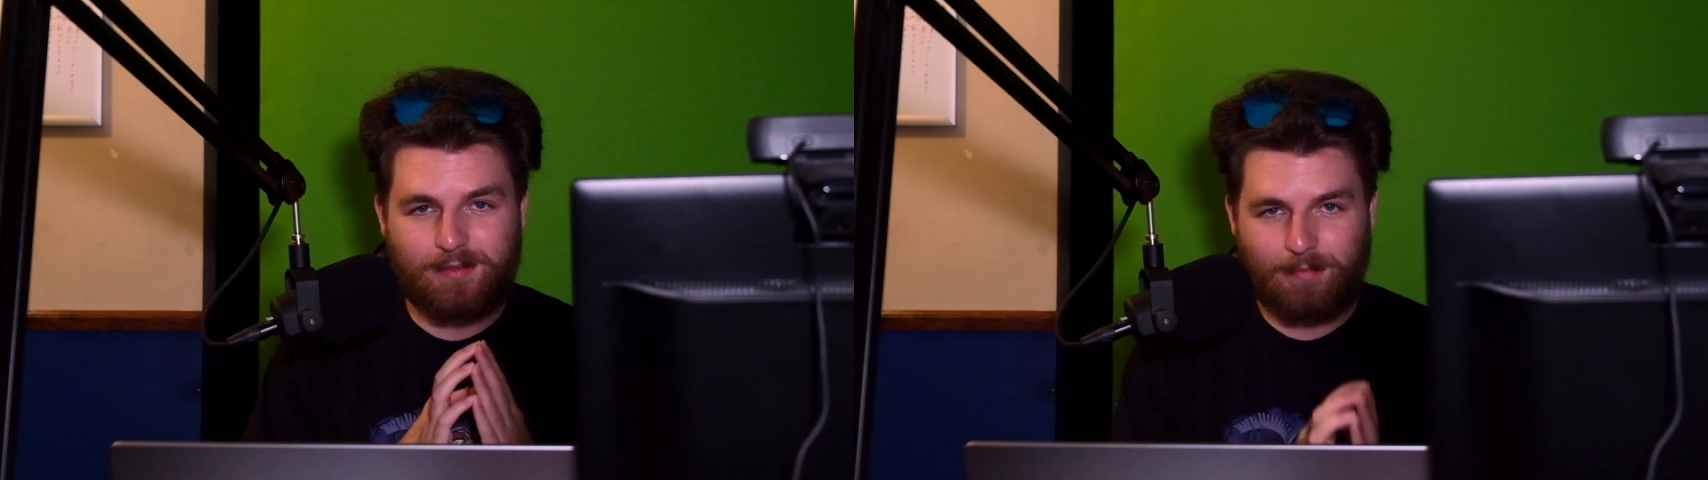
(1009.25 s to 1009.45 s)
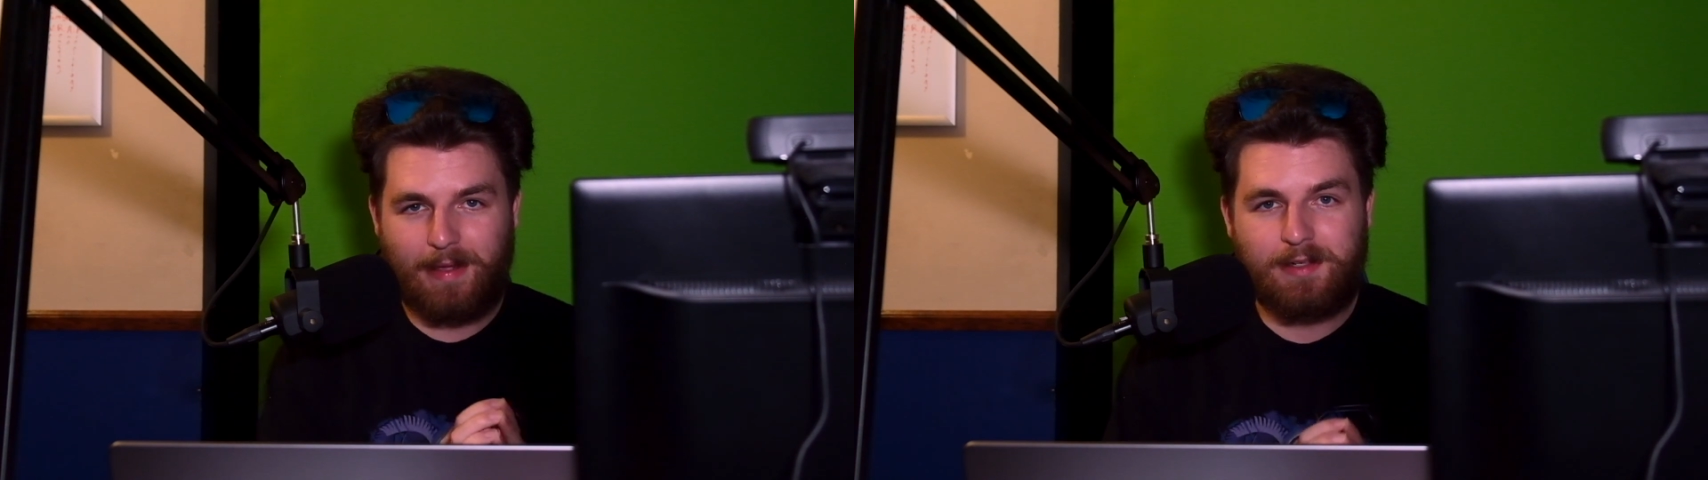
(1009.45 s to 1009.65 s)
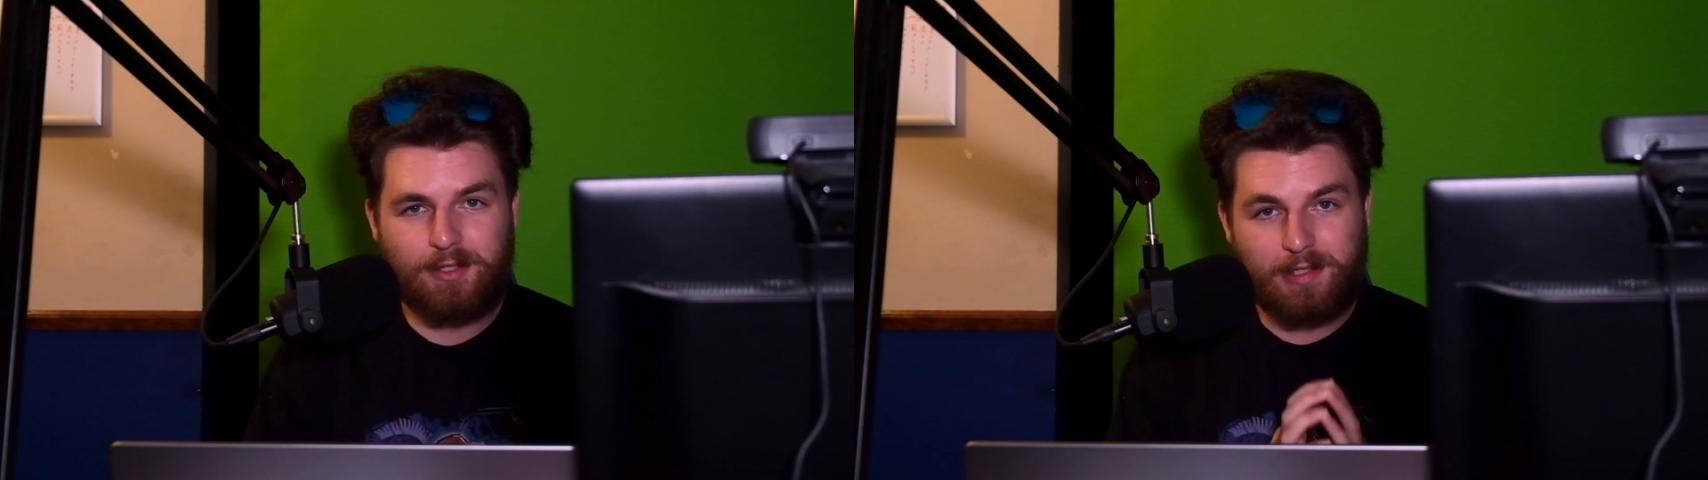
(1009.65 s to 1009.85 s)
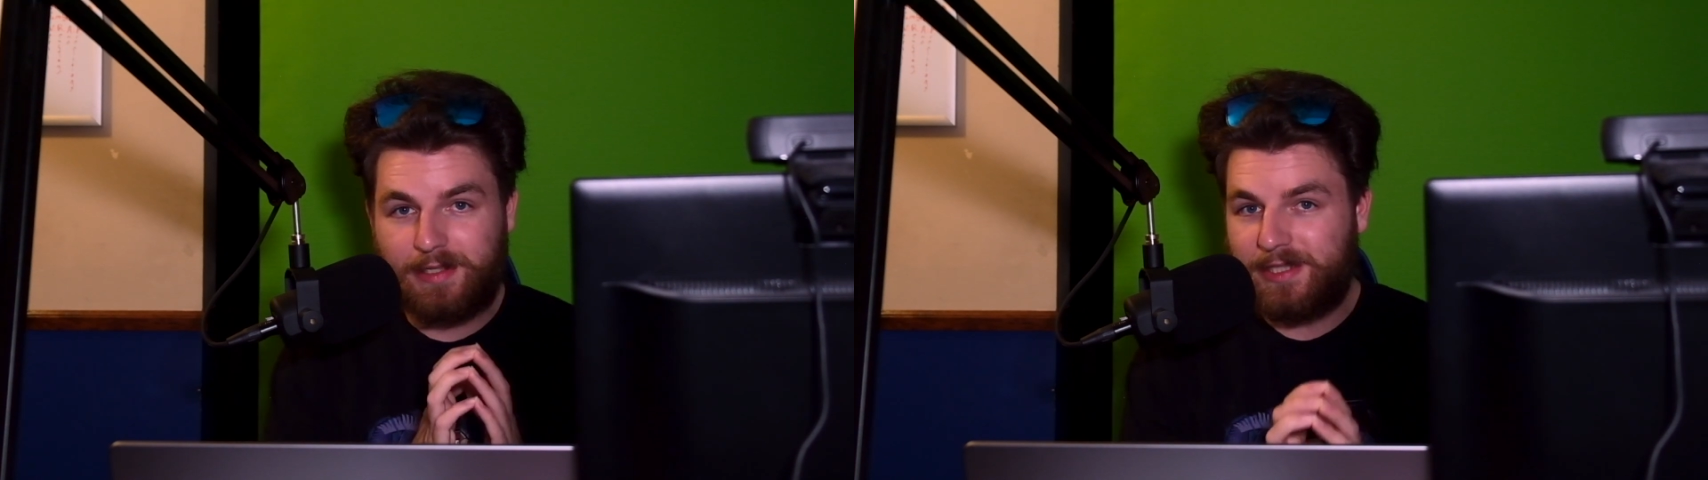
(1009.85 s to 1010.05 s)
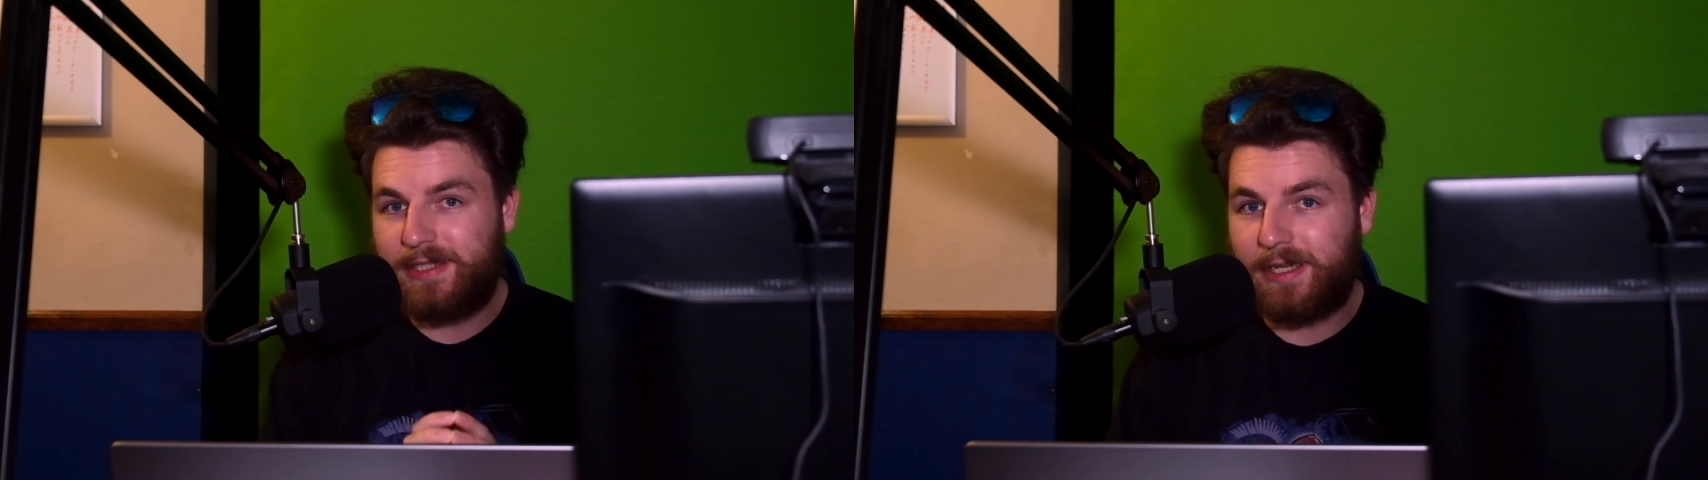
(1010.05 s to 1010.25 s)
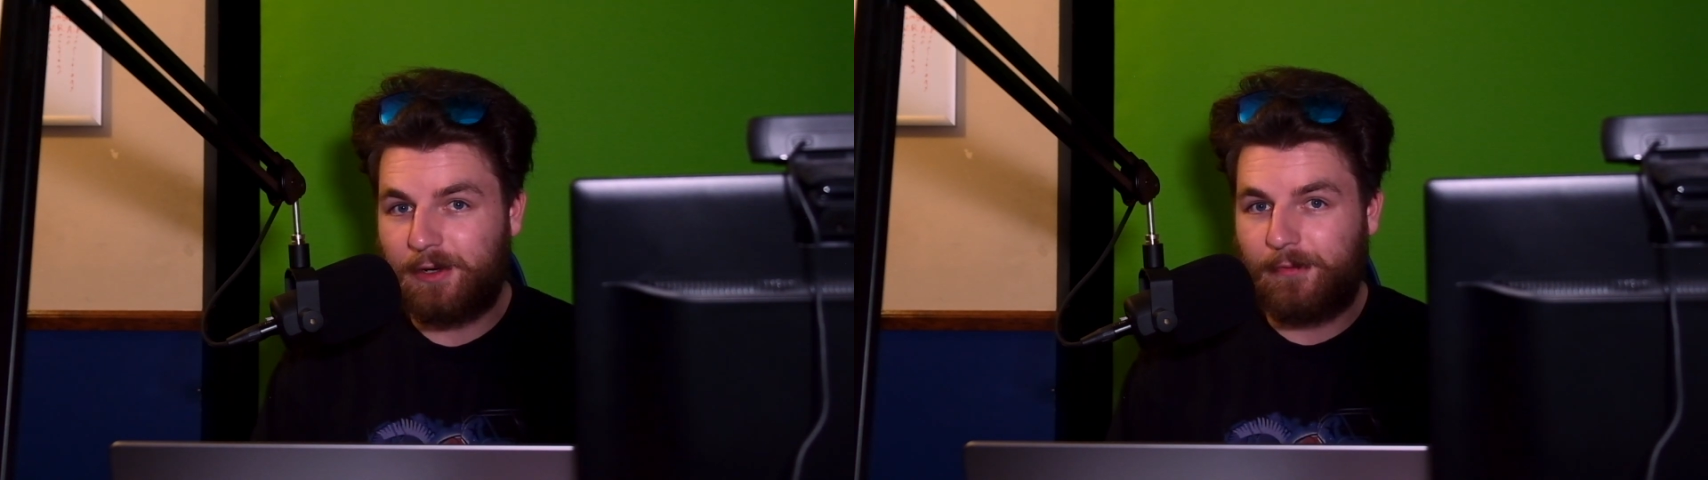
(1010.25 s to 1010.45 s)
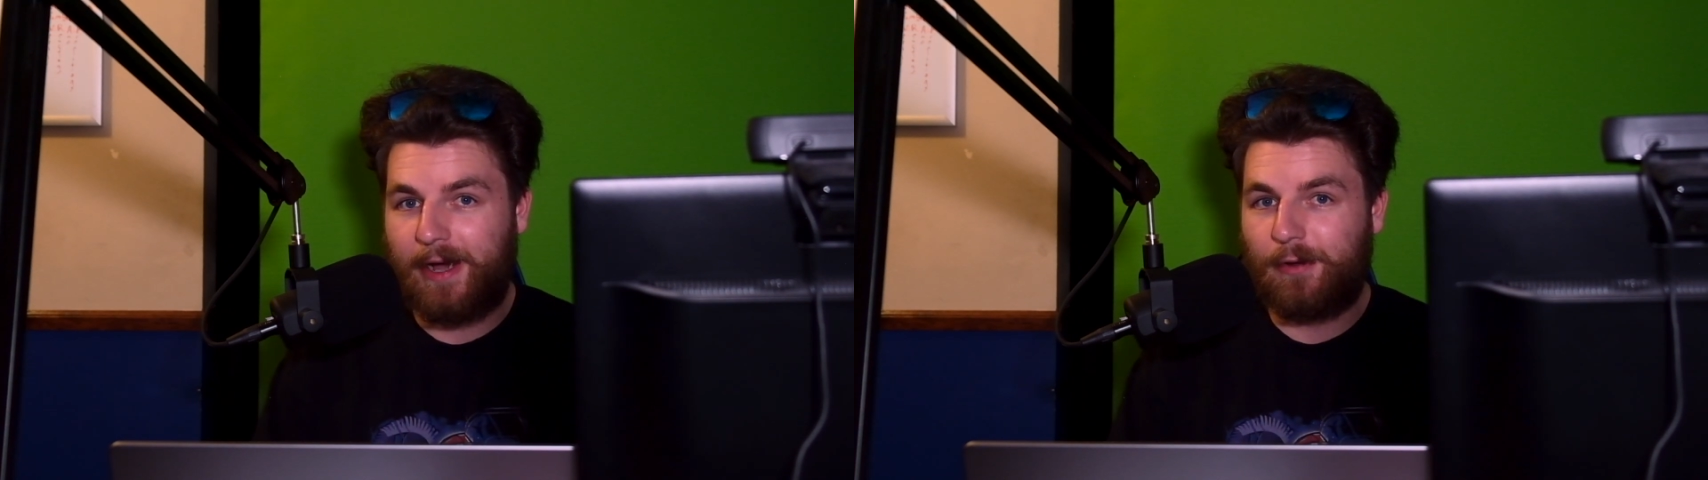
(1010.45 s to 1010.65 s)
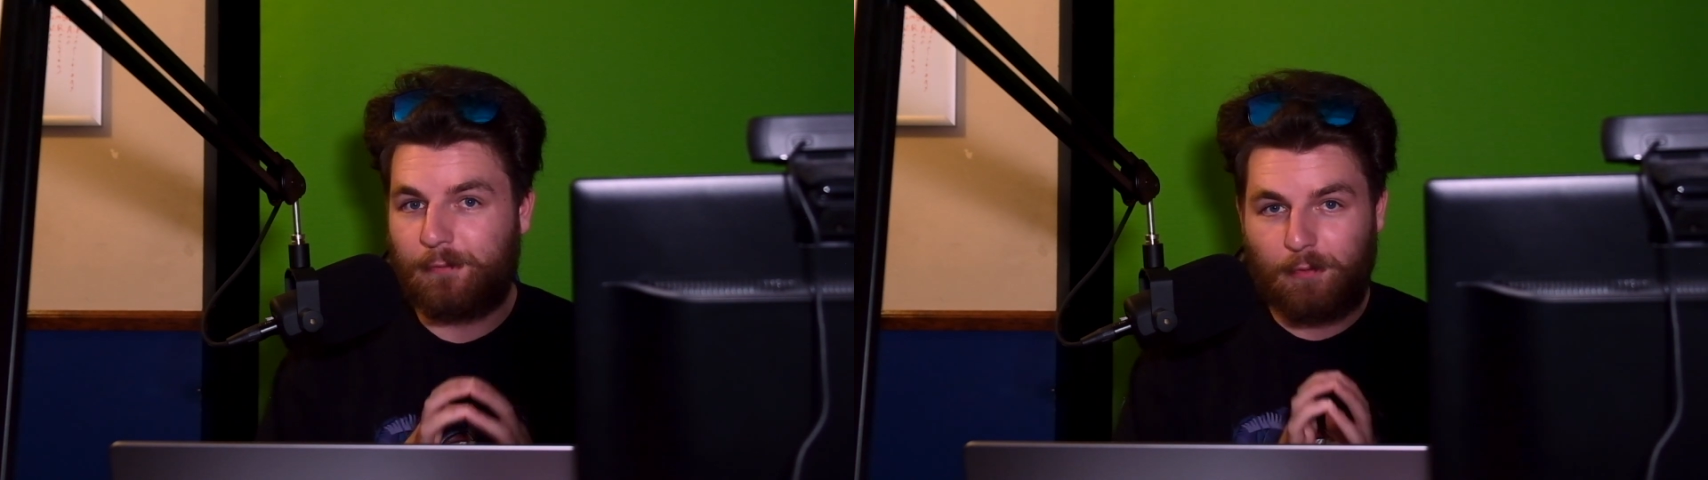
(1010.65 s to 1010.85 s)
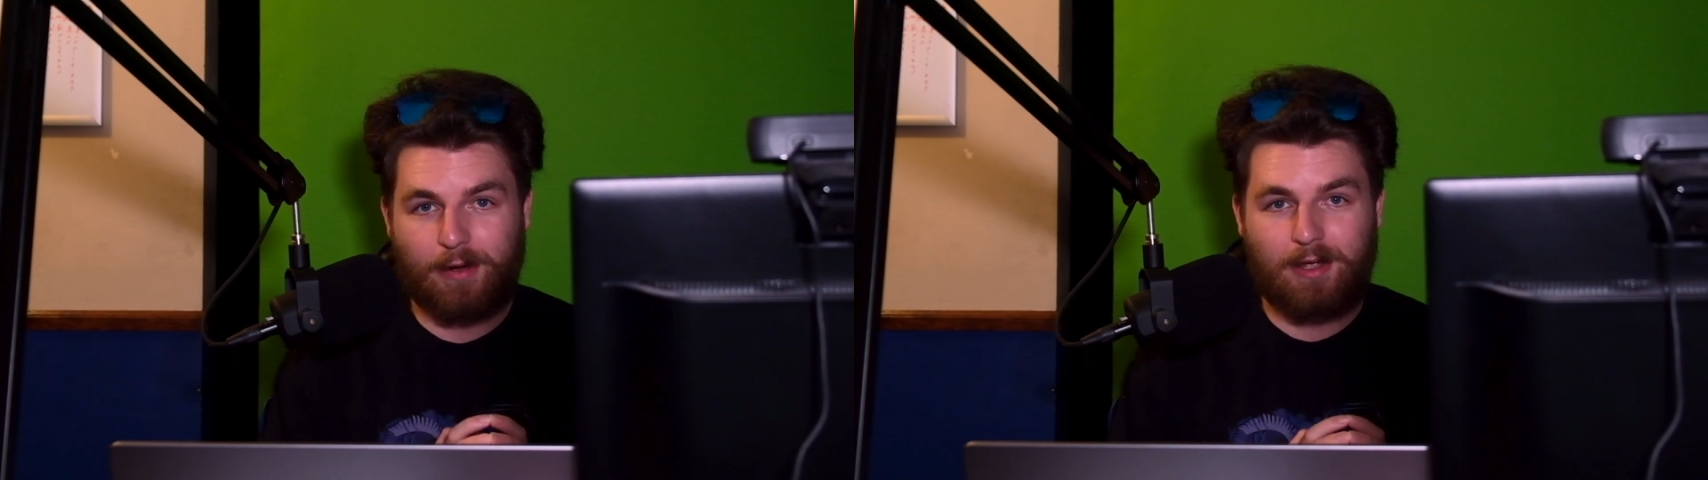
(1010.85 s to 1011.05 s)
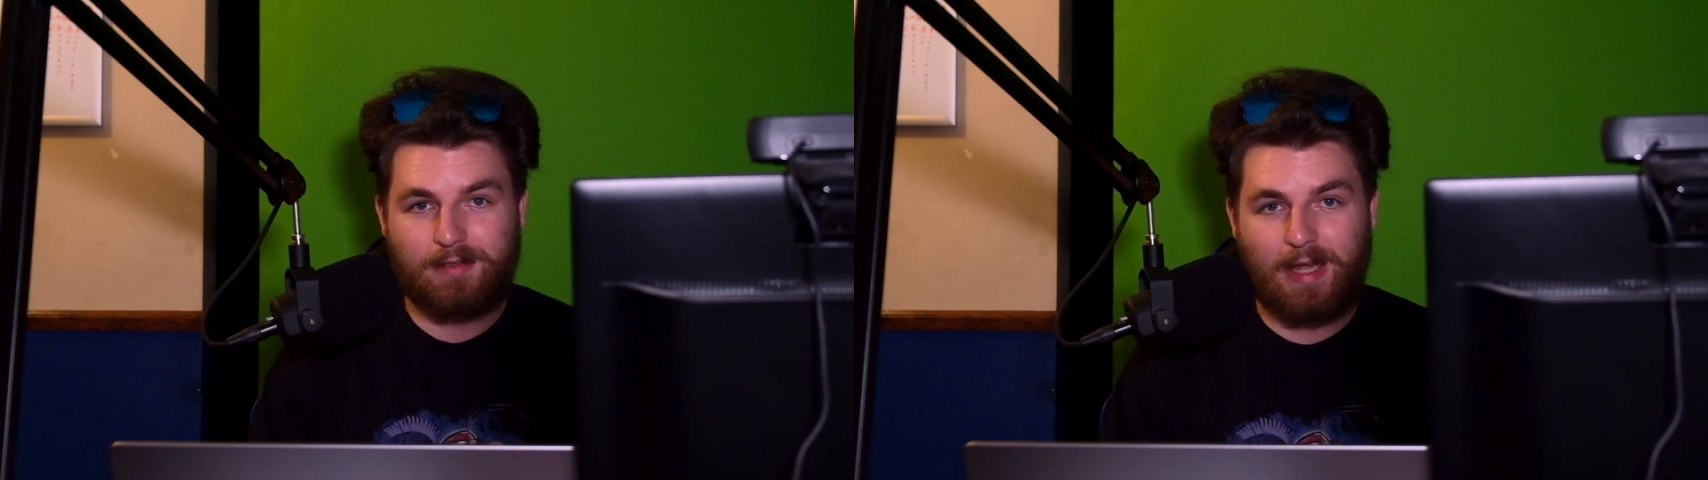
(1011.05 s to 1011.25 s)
So make sure you stick around for what else